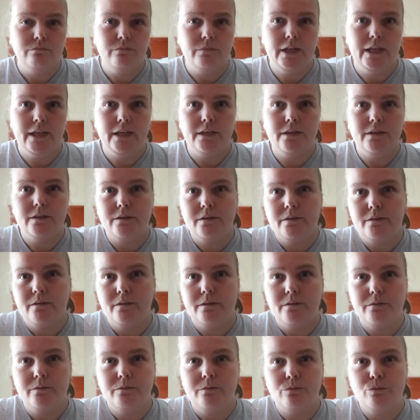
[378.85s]
like
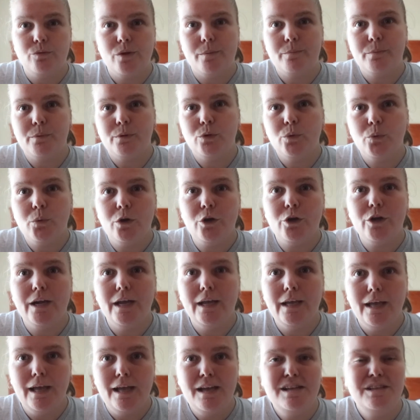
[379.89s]
repertoire, I
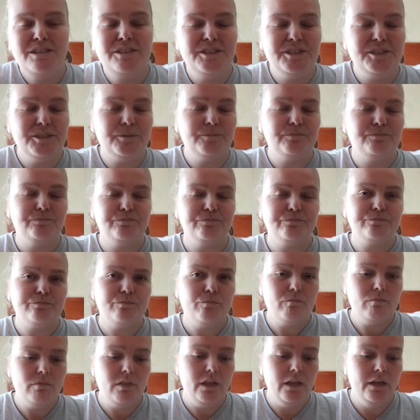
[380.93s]
guess,
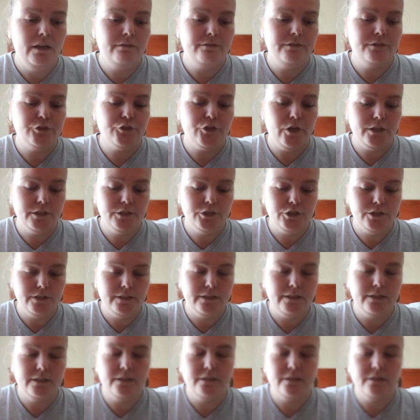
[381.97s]
of
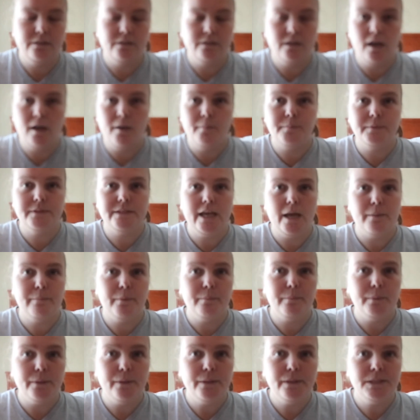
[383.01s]
astrology um, type
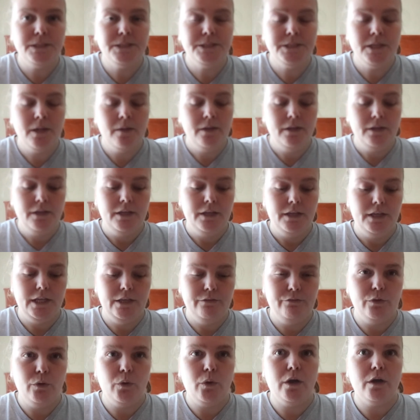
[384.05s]
of books
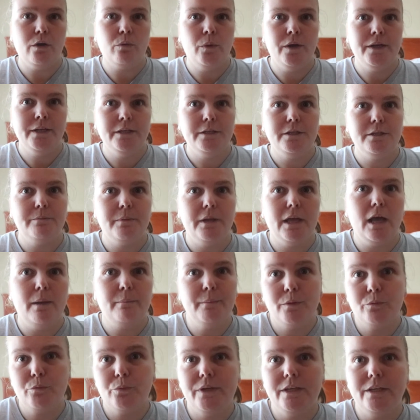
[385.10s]
if you are wanting to
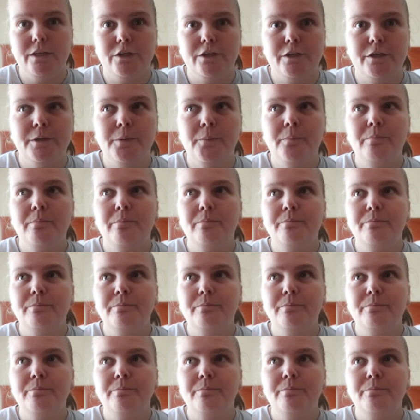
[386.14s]
become a reader.